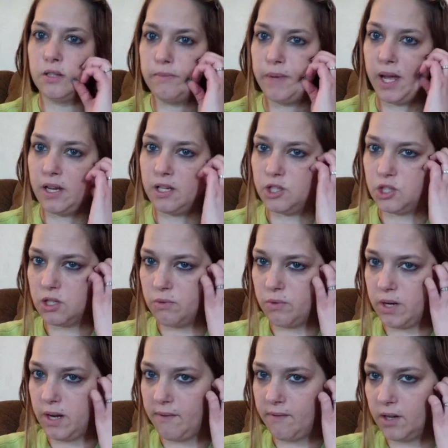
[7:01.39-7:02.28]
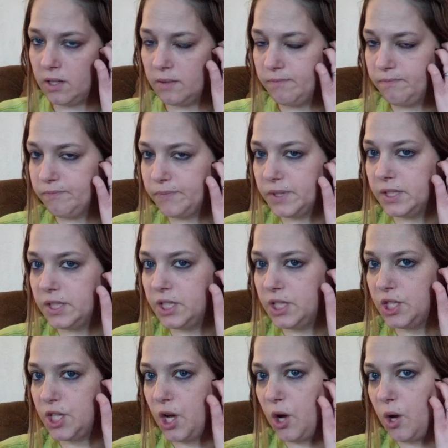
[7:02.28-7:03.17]
the manager, or whatever.
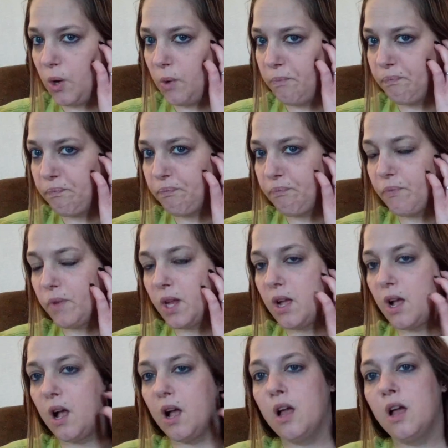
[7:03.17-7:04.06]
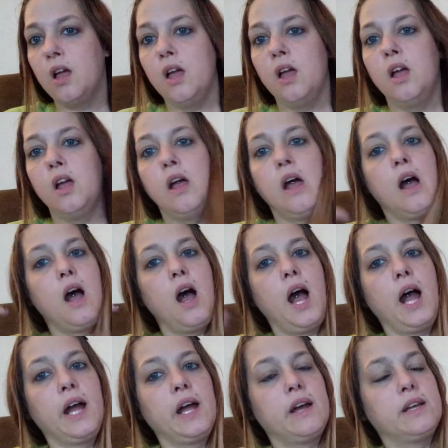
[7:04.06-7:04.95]
So
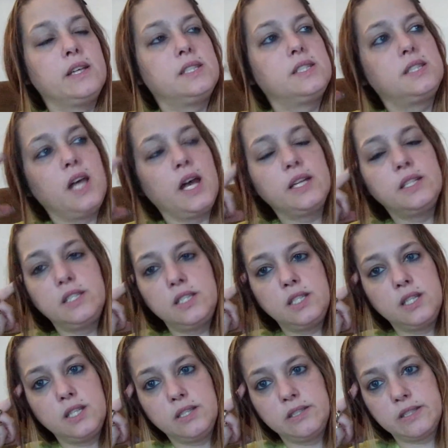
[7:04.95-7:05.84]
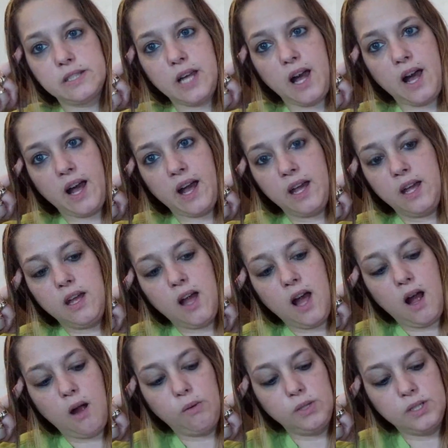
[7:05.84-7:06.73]
I said to this guy,
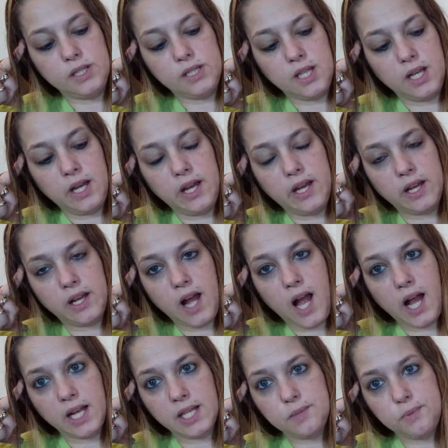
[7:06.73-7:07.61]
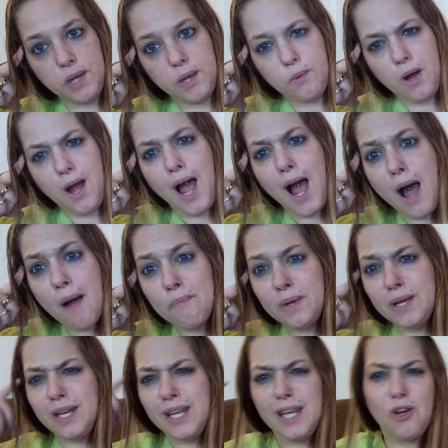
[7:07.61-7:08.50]
I was like, I explained what
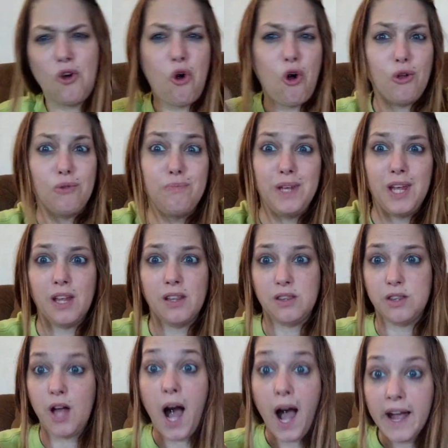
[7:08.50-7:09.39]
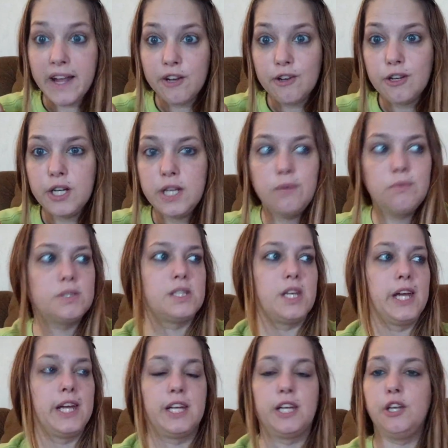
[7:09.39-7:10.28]
happened. He called me a liar. He was
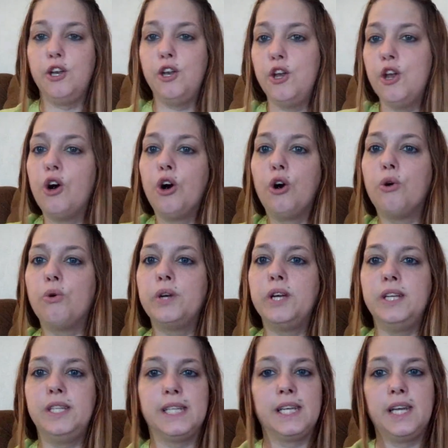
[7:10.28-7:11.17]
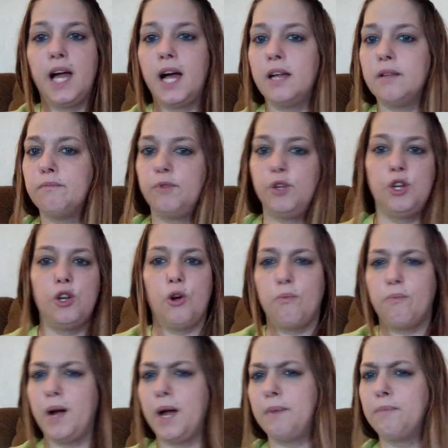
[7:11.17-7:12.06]
like, no, he did not, you
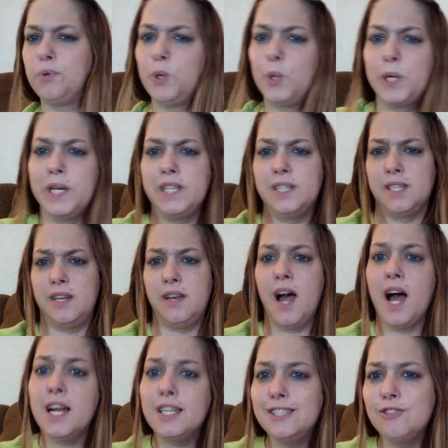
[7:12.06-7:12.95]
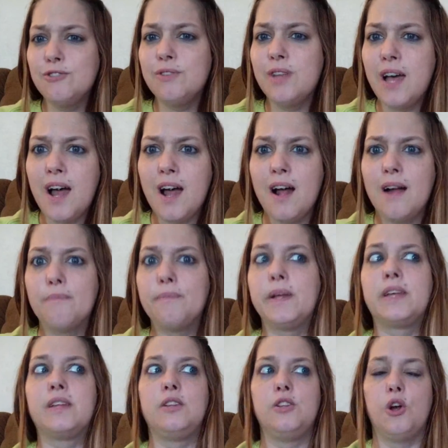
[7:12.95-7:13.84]
know, my employee did not do that. I'm
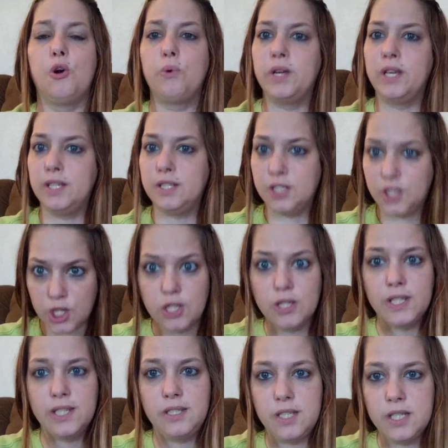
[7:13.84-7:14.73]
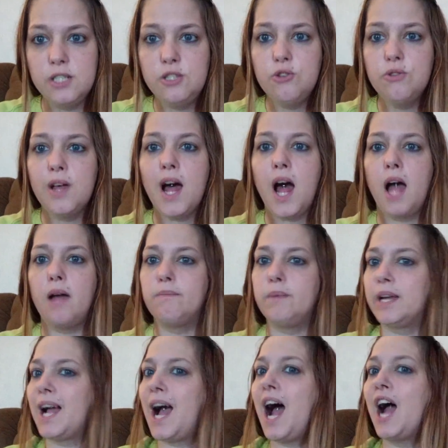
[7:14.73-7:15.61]
like, no, he certainly did do that. I'm
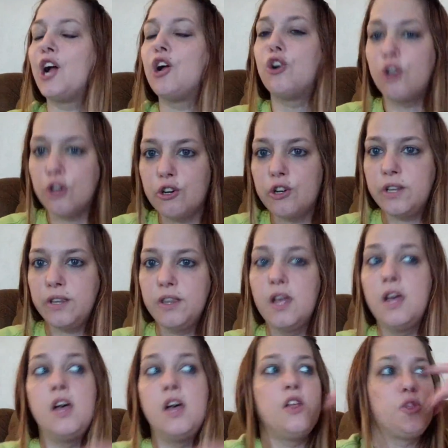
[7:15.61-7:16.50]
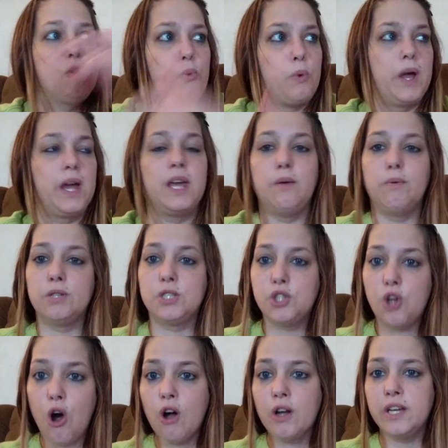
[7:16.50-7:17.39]
like, I heard the way he was
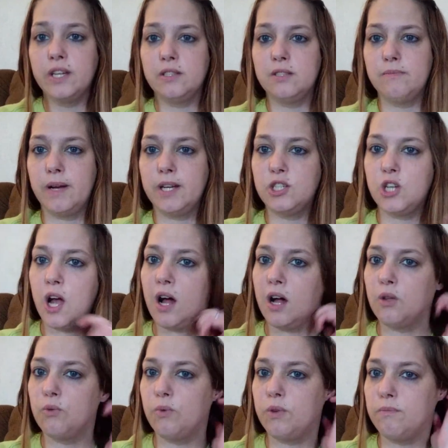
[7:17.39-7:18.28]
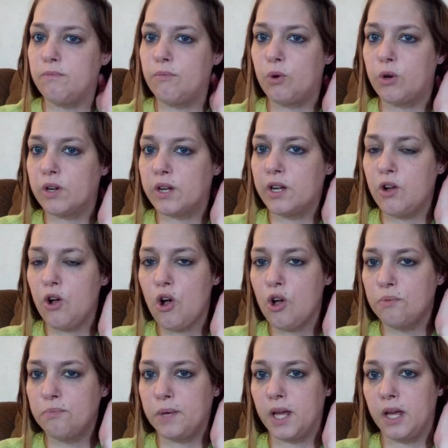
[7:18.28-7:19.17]
talking to my child when Morgan
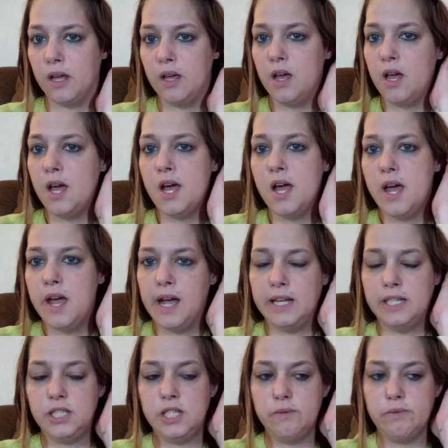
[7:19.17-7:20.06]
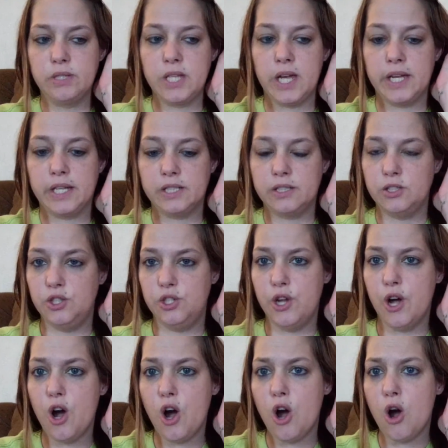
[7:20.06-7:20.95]
called me. And he was like,
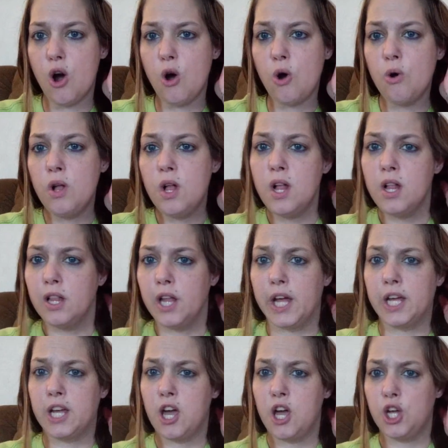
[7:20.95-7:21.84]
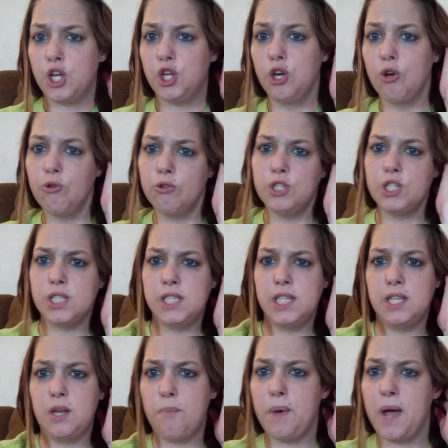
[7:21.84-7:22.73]
no, like, you just
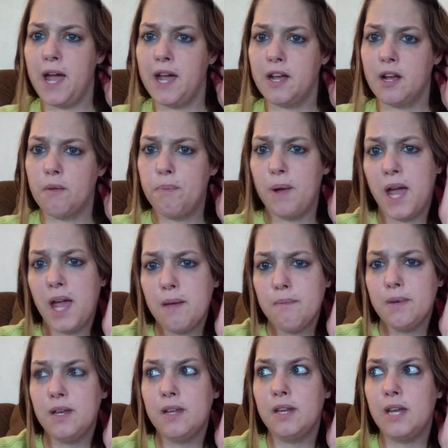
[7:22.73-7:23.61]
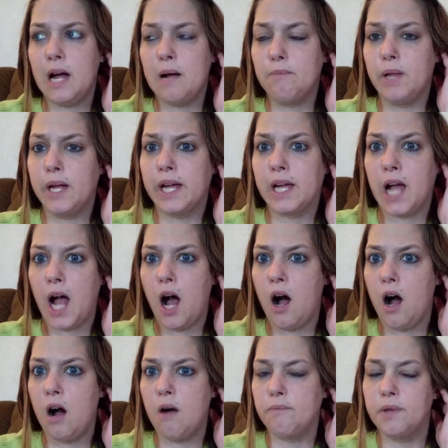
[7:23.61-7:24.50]
need to pay your payment. And I'm like,
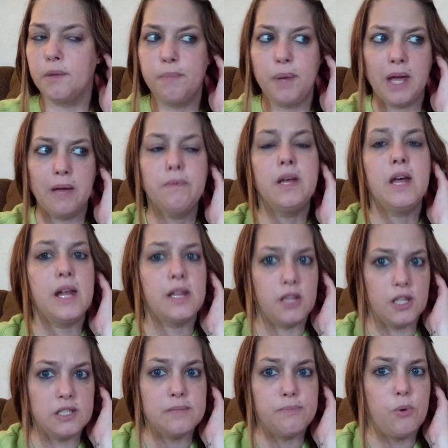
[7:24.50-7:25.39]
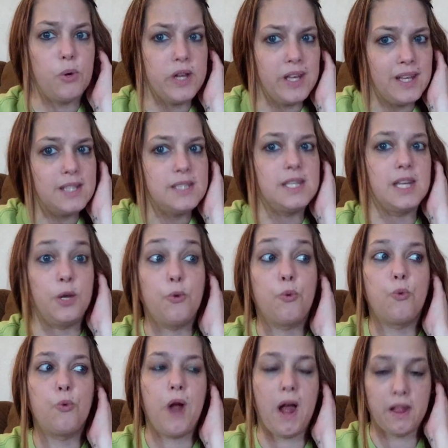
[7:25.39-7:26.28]
the payment at this point is
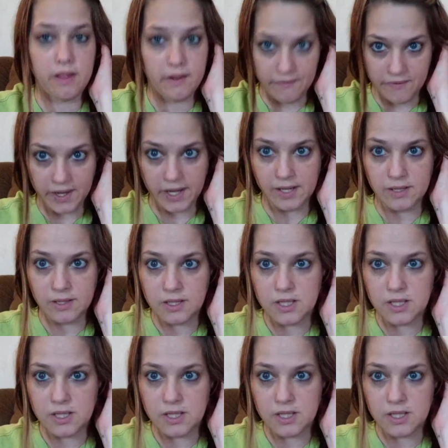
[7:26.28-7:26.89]
irrelevant.